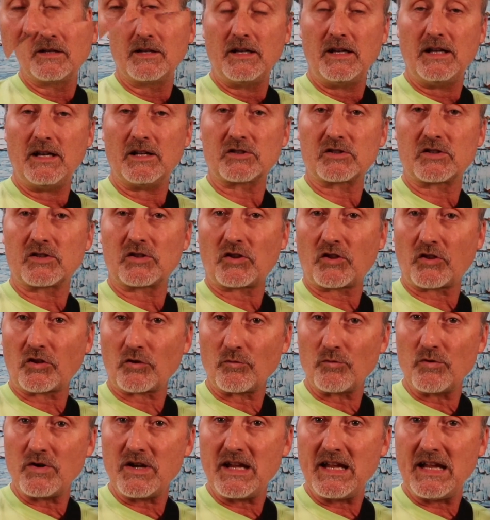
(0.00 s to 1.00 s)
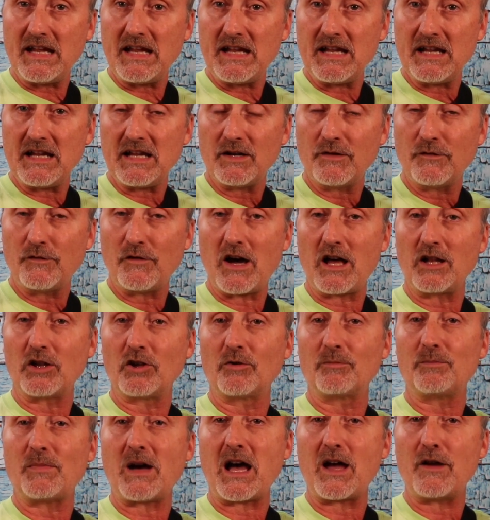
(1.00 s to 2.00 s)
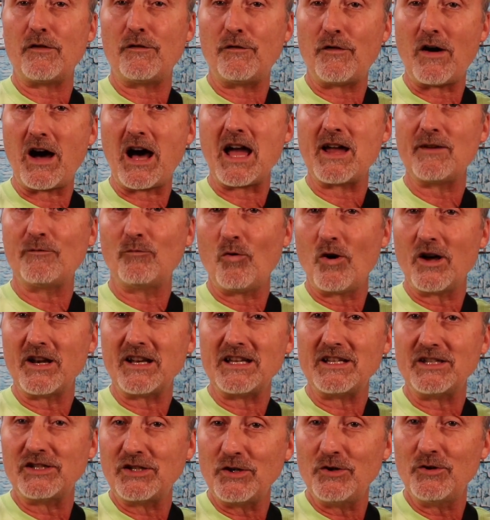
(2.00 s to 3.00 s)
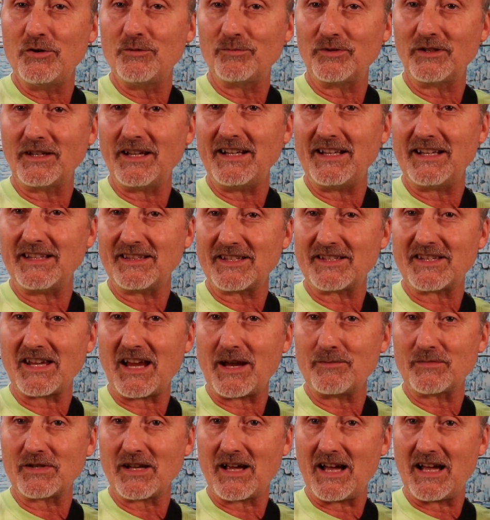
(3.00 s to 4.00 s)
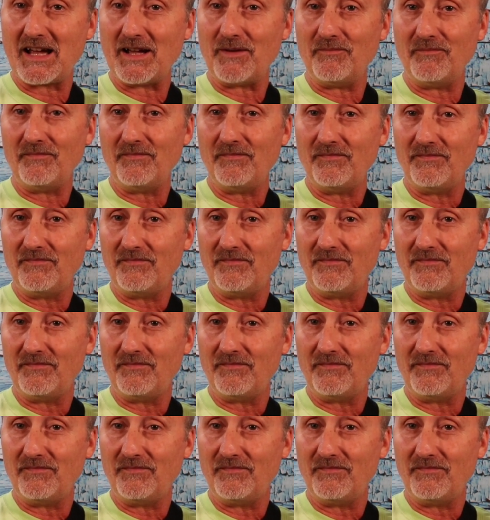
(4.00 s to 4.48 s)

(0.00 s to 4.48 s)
It's three followed by five, one, and two played at the same time.